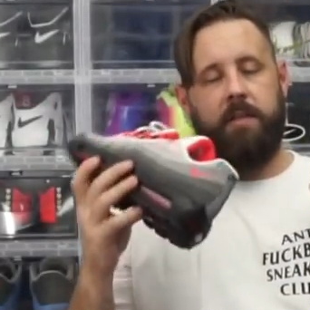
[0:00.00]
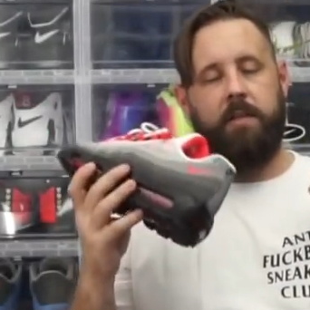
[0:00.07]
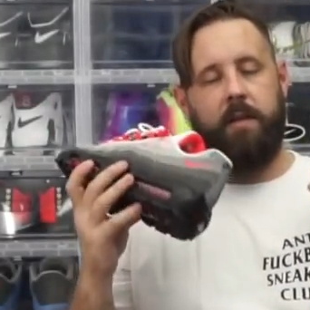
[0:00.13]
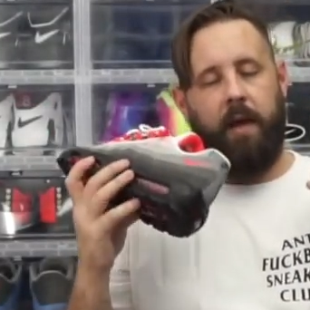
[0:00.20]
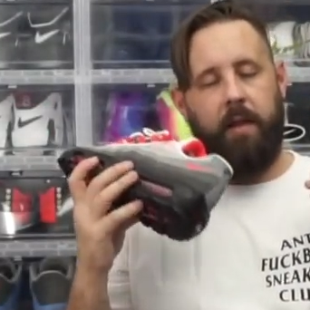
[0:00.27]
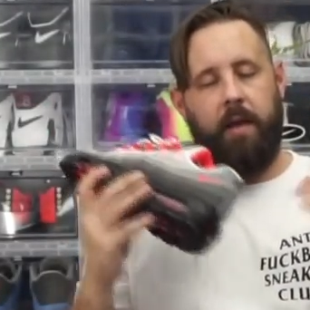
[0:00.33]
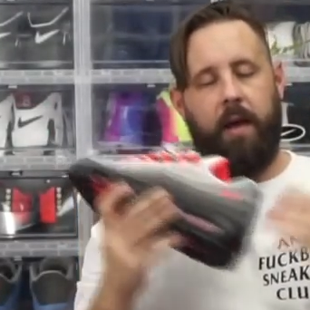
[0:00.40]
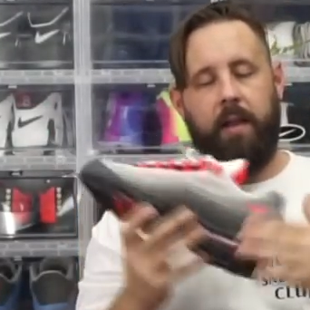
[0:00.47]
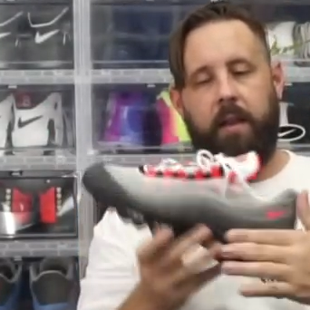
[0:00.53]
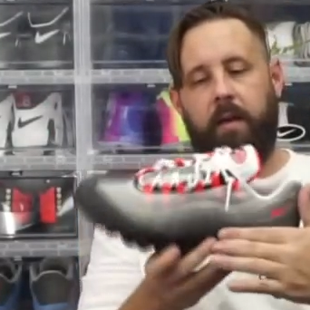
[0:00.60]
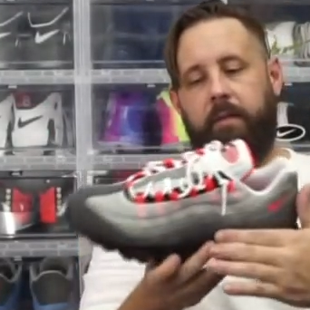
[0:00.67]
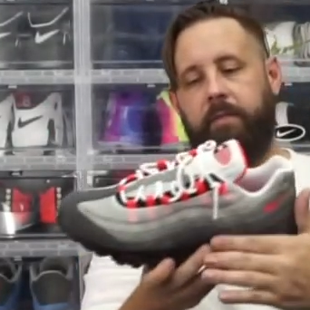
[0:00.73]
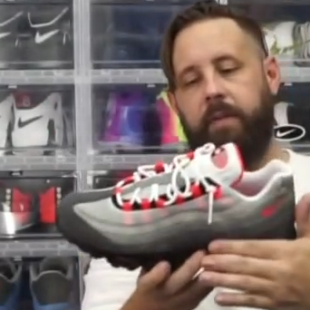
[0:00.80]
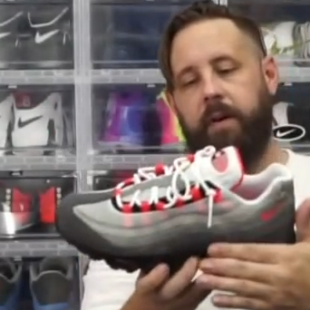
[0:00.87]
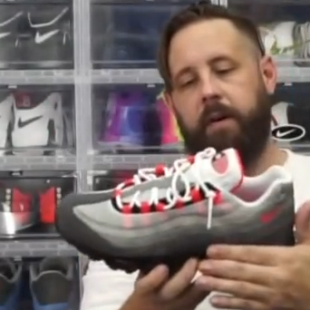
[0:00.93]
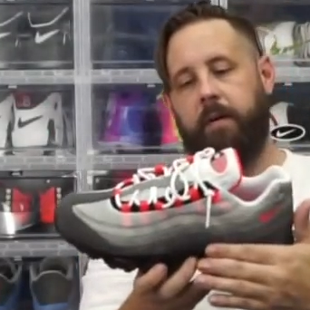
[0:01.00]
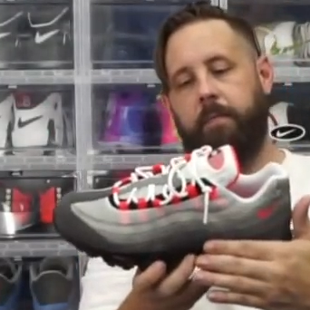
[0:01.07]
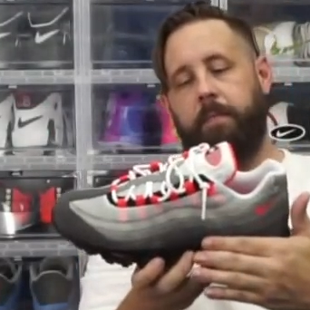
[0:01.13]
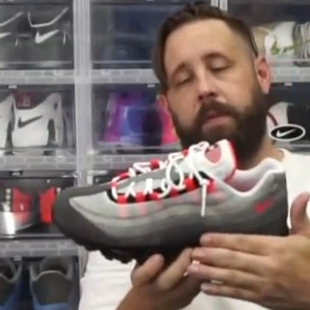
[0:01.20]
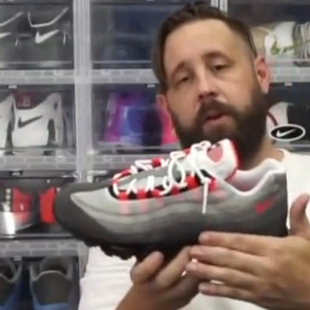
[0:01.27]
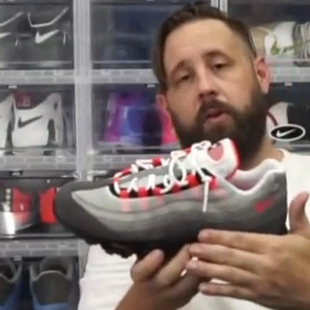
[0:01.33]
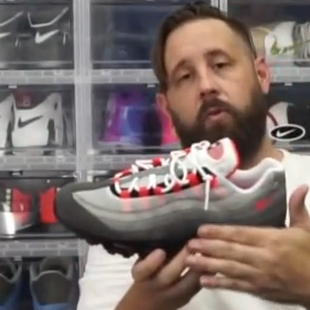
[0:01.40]
I love
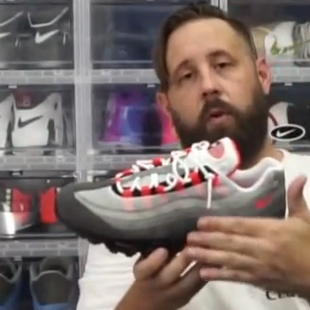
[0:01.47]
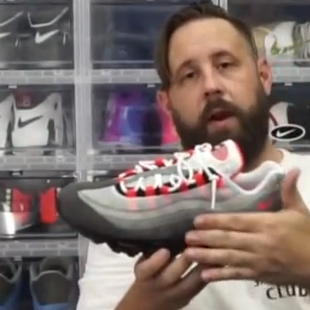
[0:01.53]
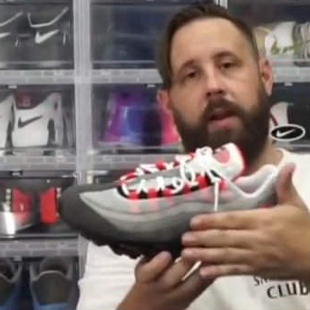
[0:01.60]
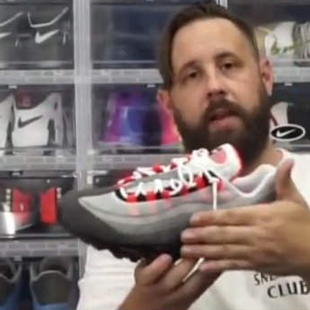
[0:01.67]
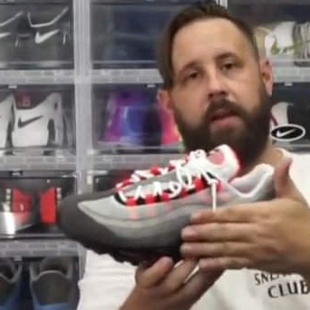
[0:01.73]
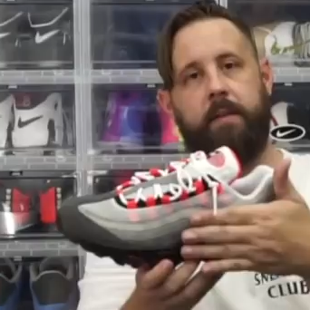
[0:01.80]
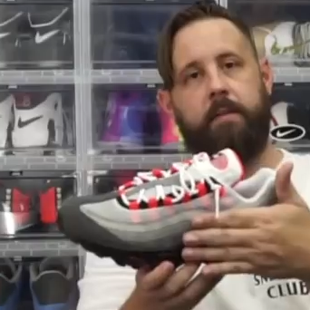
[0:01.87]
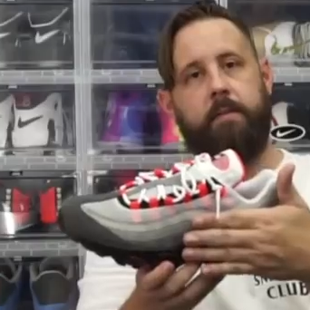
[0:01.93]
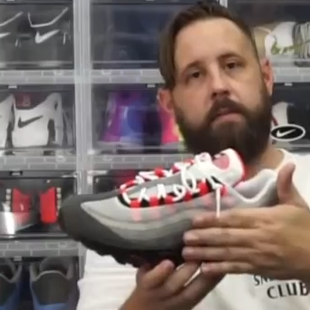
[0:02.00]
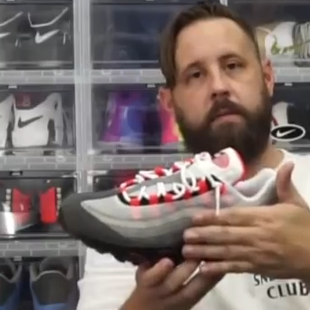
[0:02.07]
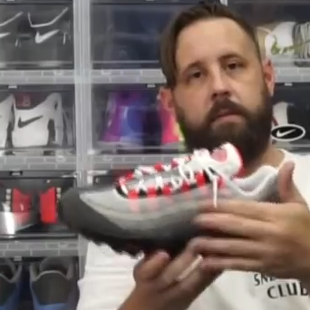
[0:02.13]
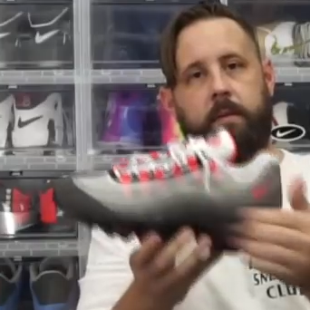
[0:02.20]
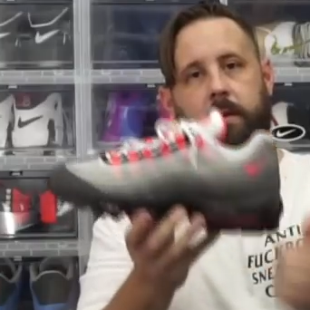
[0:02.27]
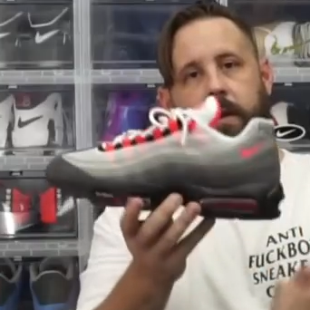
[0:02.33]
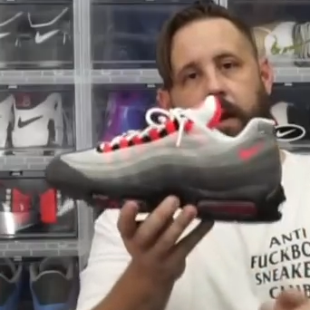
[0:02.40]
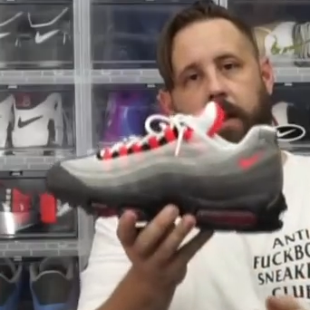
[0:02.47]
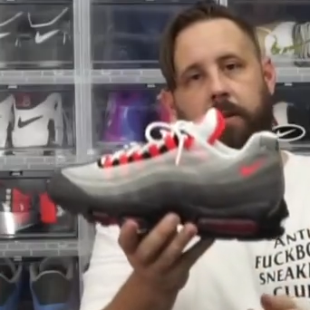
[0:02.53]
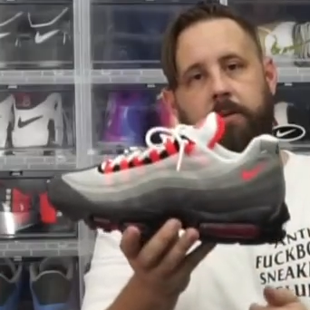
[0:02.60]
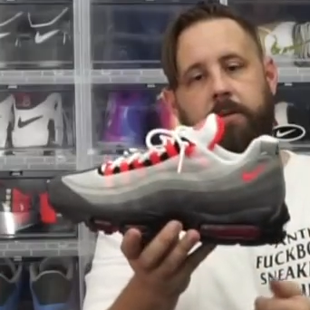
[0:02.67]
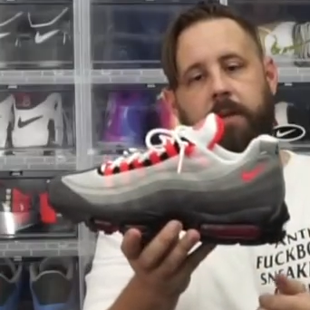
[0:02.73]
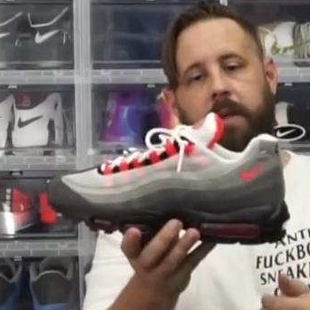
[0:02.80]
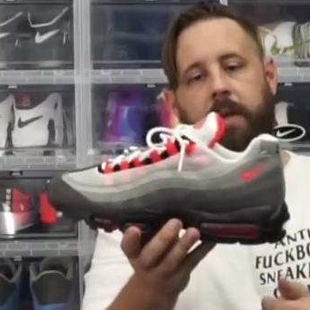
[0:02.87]
the gradient
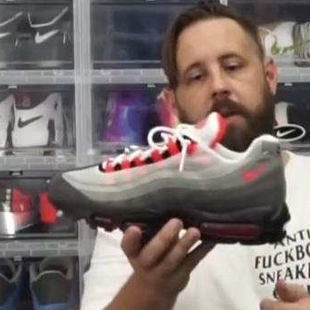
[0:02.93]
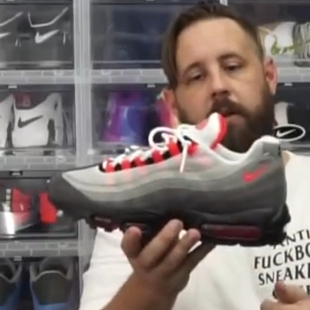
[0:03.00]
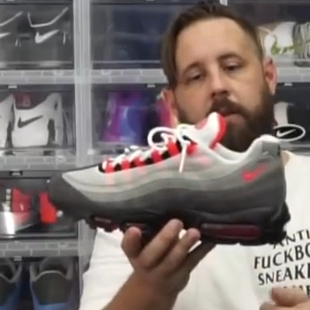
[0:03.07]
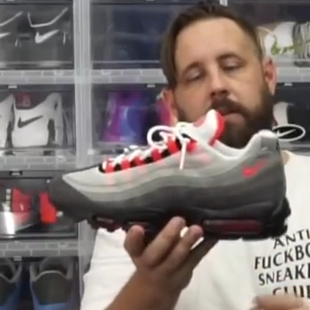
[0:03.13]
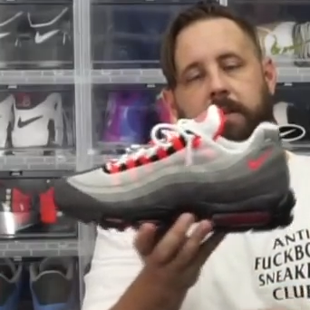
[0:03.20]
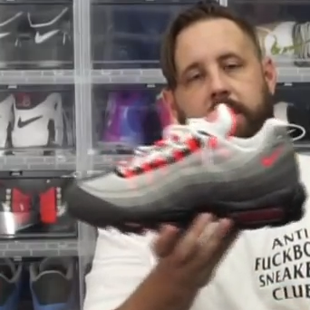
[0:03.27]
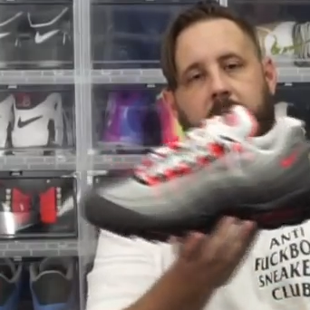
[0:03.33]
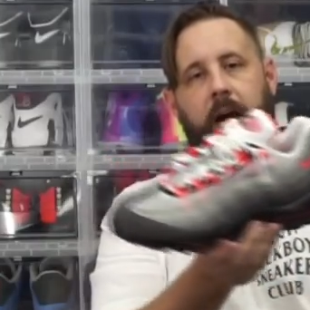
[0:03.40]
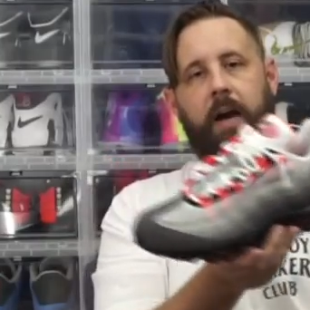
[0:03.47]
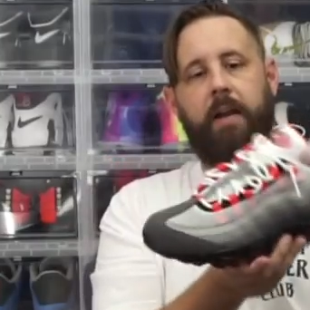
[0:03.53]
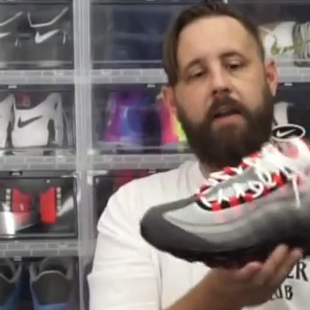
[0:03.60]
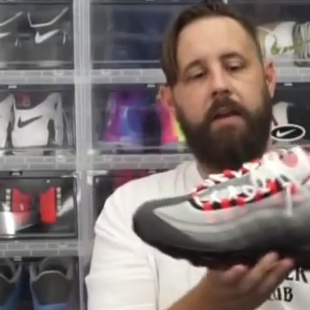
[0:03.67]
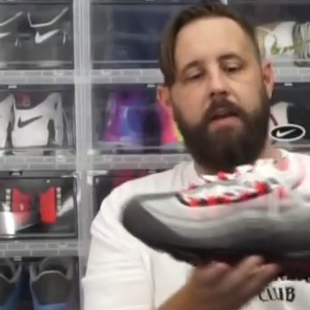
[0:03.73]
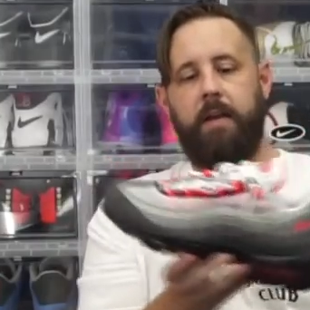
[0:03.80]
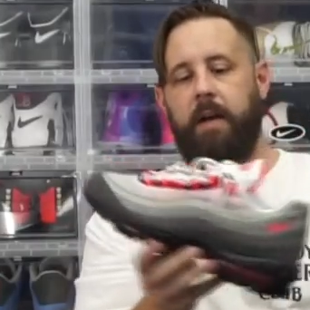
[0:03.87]
colors you get here on the side.